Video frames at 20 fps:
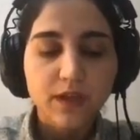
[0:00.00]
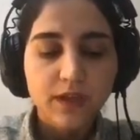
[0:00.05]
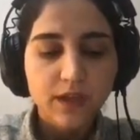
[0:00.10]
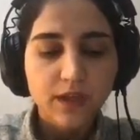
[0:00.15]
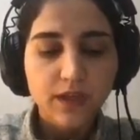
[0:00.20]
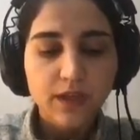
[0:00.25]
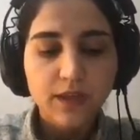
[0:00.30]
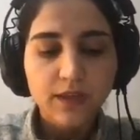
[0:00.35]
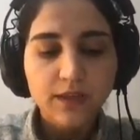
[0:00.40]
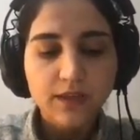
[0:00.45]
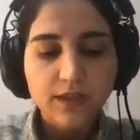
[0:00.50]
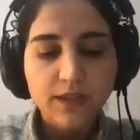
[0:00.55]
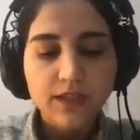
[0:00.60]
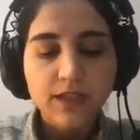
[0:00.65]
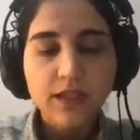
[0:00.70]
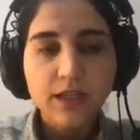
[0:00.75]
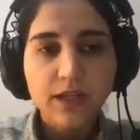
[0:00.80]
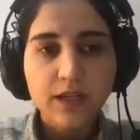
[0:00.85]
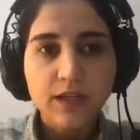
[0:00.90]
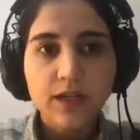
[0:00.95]
and
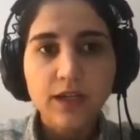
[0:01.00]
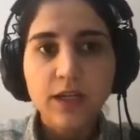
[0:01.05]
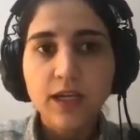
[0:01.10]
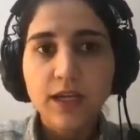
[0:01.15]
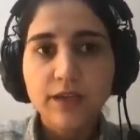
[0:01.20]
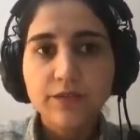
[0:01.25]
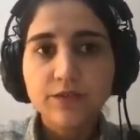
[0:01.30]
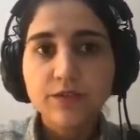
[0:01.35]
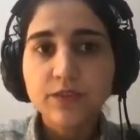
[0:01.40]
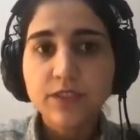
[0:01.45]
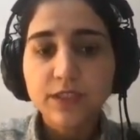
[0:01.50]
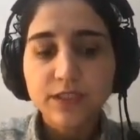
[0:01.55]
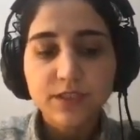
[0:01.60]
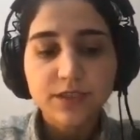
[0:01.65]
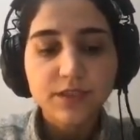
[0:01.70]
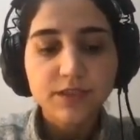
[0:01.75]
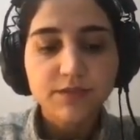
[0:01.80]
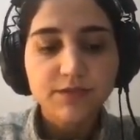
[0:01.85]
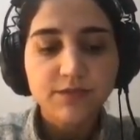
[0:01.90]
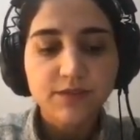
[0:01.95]
then I have to enter
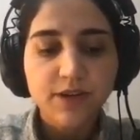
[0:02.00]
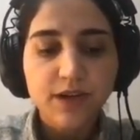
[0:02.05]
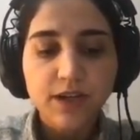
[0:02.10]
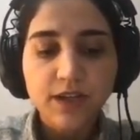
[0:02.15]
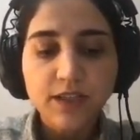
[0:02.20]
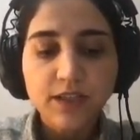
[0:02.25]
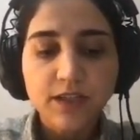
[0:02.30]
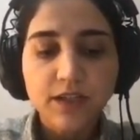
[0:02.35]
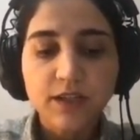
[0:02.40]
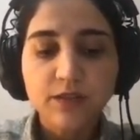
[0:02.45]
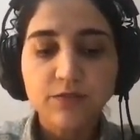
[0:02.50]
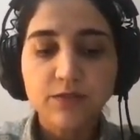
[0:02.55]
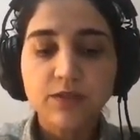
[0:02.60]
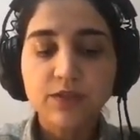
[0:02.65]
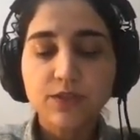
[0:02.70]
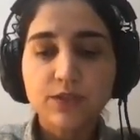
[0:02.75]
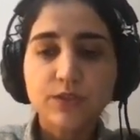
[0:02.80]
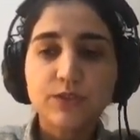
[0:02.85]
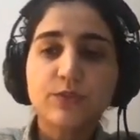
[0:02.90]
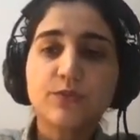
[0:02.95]
the file I
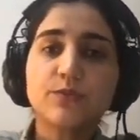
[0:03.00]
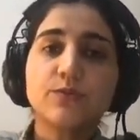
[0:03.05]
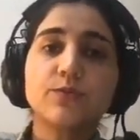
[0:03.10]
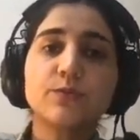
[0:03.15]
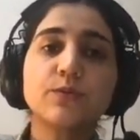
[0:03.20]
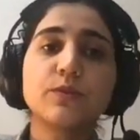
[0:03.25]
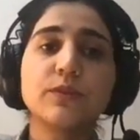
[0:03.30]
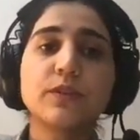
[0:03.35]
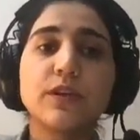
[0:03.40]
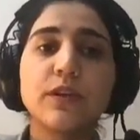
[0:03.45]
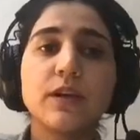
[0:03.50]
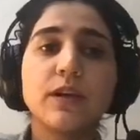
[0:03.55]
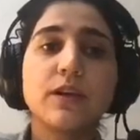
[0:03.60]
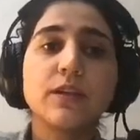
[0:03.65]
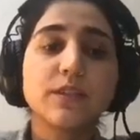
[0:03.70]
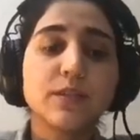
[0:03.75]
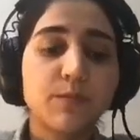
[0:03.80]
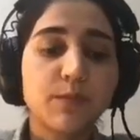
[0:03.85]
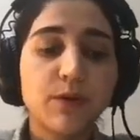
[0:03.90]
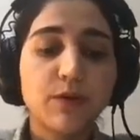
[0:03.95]
want to
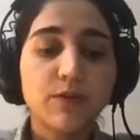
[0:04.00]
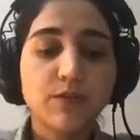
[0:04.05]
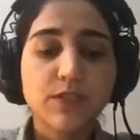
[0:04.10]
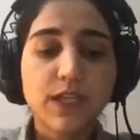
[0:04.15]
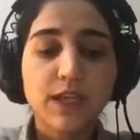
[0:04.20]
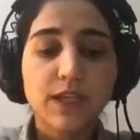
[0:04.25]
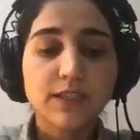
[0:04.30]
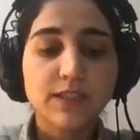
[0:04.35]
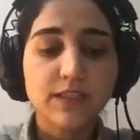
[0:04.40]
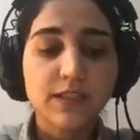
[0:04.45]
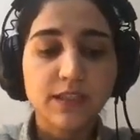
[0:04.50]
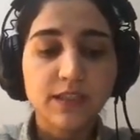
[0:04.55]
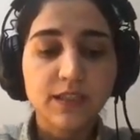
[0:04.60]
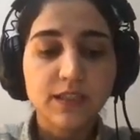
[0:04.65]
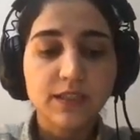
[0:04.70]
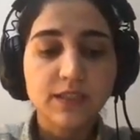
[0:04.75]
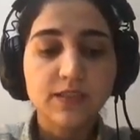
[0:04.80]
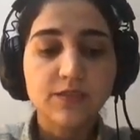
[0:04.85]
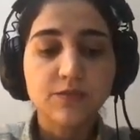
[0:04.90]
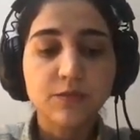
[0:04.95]
suppose as the
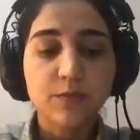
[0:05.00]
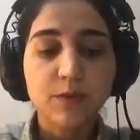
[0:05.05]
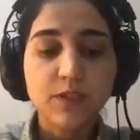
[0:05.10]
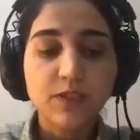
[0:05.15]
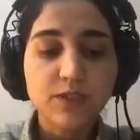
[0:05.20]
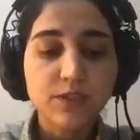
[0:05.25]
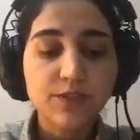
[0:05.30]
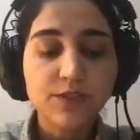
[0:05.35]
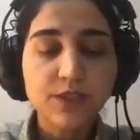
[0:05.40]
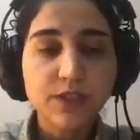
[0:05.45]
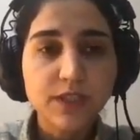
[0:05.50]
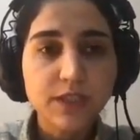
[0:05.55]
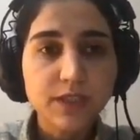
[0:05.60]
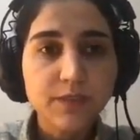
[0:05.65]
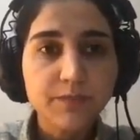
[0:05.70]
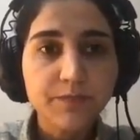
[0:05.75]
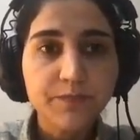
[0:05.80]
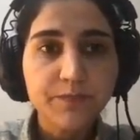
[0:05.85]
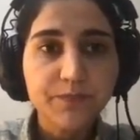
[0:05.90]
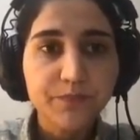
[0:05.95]
Git repository,
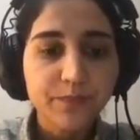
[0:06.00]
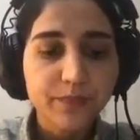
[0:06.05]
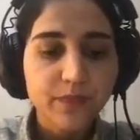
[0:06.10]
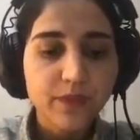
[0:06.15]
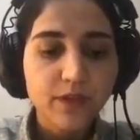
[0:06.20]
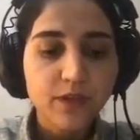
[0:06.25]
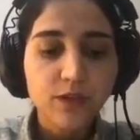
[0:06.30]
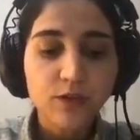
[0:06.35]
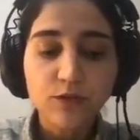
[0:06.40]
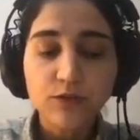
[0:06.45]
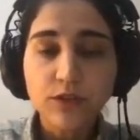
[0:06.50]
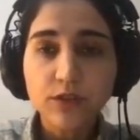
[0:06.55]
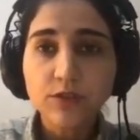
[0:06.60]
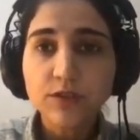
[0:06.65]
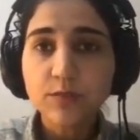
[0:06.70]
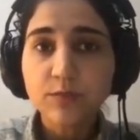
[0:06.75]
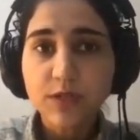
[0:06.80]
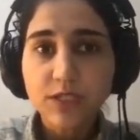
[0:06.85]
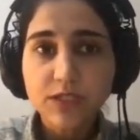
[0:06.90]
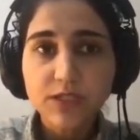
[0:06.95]
local
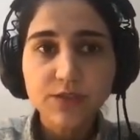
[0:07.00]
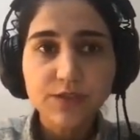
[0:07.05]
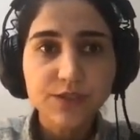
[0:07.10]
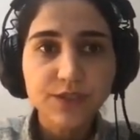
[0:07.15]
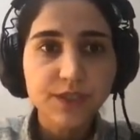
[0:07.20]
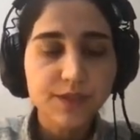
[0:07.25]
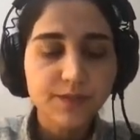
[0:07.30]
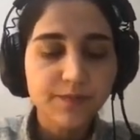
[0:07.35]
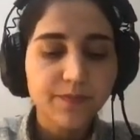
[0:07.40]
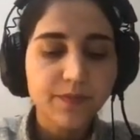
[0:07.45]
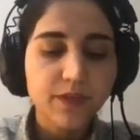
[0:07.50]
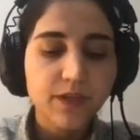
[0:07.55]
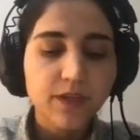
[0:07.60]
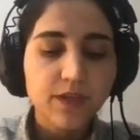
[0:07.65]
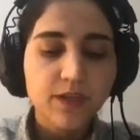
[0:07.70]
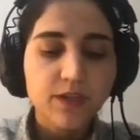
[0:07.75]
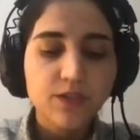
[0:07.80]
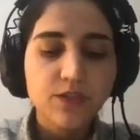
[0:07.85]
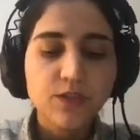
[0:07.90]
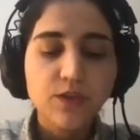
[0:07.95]
repository.
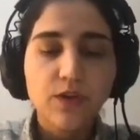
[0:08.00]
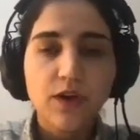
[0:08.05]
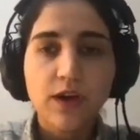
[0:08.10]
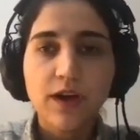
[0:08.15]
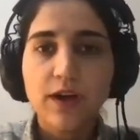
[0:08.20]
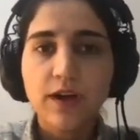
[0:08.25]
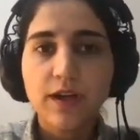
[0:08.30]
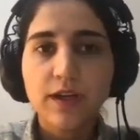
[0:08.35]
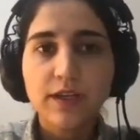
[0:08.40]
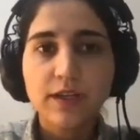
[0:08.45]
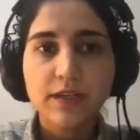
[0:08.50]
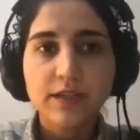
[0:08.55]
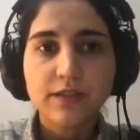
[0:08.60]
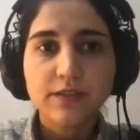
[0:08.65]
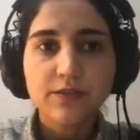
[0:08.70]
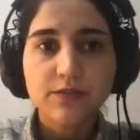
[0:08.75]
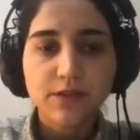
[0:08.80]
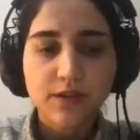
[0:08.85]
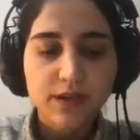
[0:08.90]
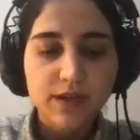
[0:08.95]
So I
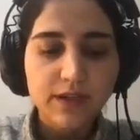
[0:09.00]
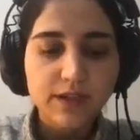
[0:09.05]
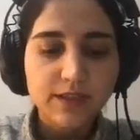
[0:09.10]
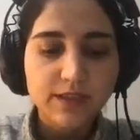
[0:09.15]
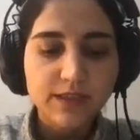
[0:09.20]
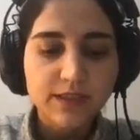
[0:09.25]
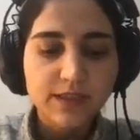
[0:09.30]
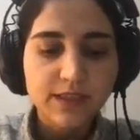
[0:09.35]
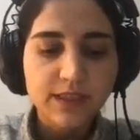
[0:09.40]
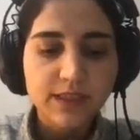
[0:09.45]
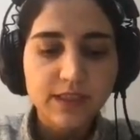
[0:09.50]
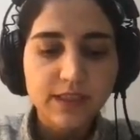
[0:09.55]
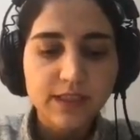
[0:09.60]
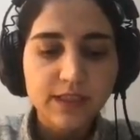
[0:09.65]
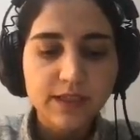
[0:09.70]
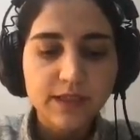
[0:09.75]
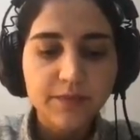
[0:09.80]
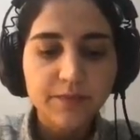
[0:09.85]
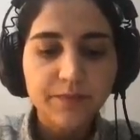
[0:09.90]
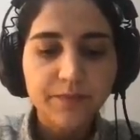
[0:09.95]
write
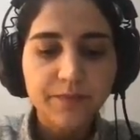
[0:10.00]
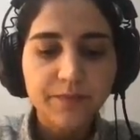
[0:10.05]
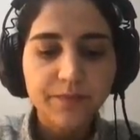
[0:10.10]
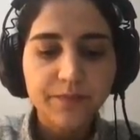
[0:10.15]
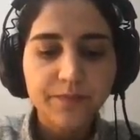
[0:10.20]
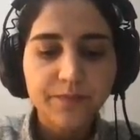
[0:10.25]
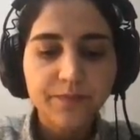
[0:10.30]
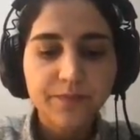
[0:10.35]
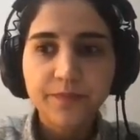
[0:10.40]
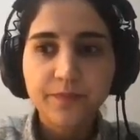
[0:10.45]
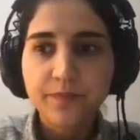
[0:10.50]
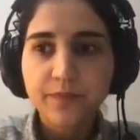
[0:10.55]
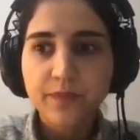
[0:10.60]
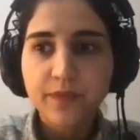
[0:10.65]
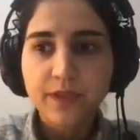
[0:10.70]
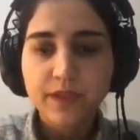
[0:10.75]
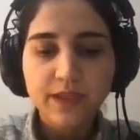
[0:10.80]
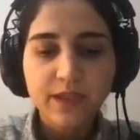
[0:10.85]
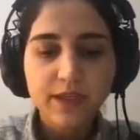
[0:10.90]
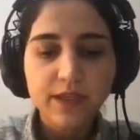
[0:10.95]
cd
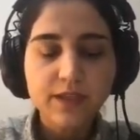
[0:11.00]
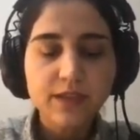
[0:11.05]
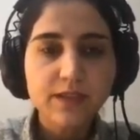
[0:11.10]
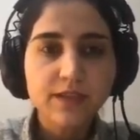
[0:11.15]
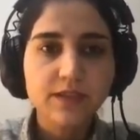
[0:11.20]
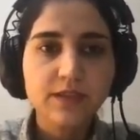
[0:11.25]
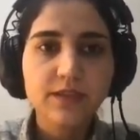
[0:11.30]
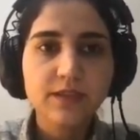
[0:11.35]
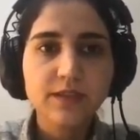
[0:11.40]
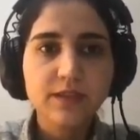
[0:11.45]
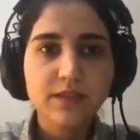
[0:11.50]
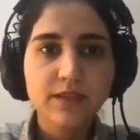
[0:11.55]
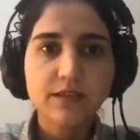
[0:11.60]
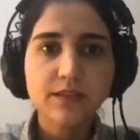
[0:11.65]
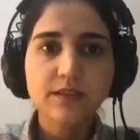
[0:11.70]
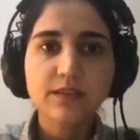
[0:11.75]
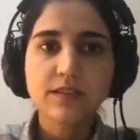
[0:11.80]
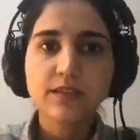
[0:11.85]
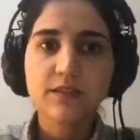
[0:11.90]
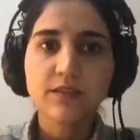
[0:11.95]
git. This
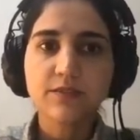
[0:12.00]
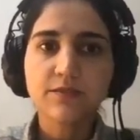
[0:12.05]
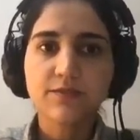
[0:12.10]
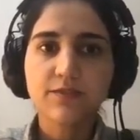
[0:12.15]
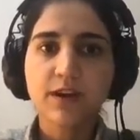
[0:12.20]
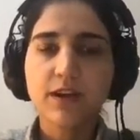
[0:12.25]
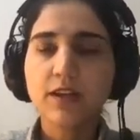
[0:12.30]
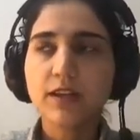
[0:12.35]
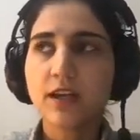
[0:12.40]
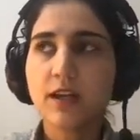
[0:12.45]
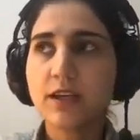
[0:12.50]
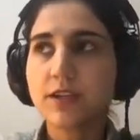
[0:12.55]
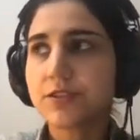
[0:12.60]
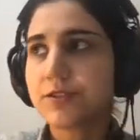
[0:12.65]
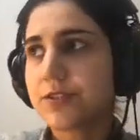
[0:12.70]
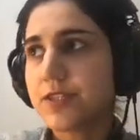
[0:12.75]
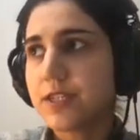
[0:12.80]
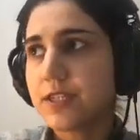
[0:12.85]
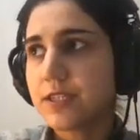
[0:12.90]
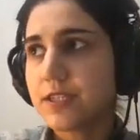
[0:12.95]
is the file I
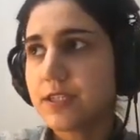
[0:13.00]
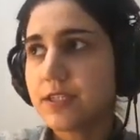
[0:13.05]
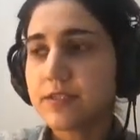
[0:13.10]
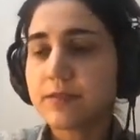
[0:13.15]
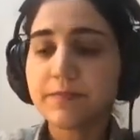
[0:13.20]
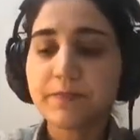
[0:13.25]
created.